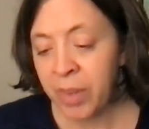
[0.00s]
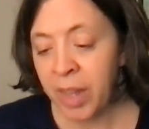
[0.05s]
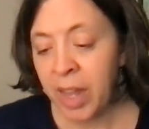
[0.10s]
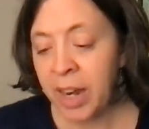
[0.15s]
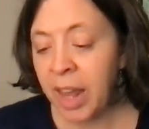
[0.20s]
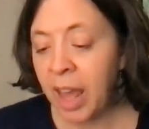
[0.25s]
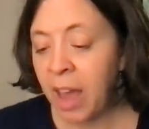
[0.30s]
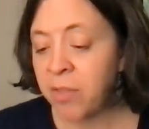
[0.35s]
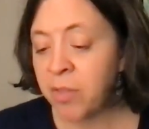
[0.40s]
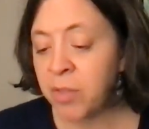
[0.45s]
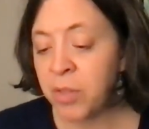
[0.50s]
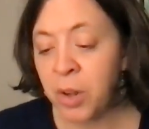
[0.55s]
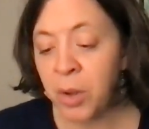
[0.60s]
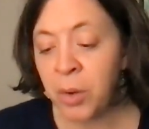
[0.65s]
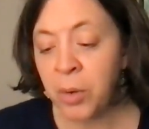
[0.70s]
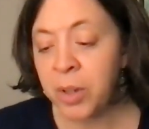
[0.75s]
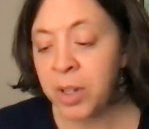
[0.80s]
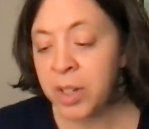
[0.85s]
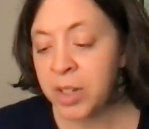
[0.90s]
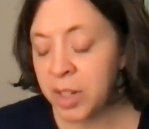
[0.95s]
and have
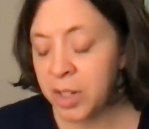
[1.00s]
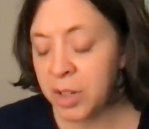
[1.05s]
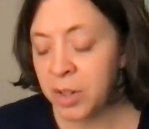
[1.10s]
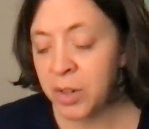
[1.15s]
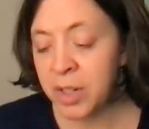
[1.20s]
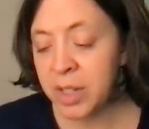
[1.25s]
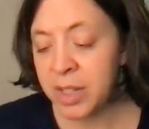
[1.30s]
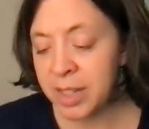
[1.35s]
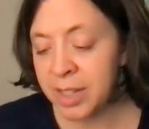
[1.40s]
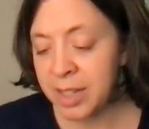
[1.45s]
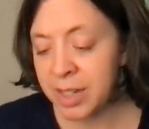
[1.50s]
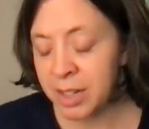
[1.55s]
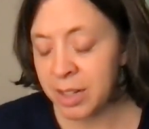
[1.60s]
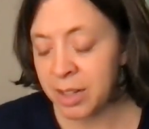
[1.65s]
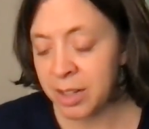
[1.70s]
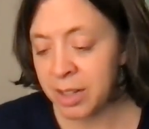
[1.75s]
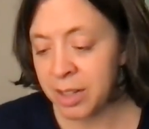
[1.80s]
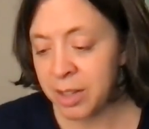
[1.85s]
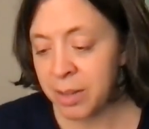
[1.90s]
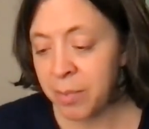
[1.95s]
no continued
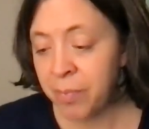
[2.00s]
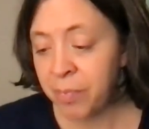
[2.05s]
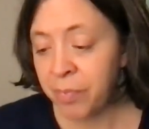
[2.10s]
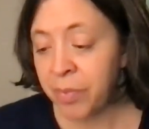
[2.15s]
existence.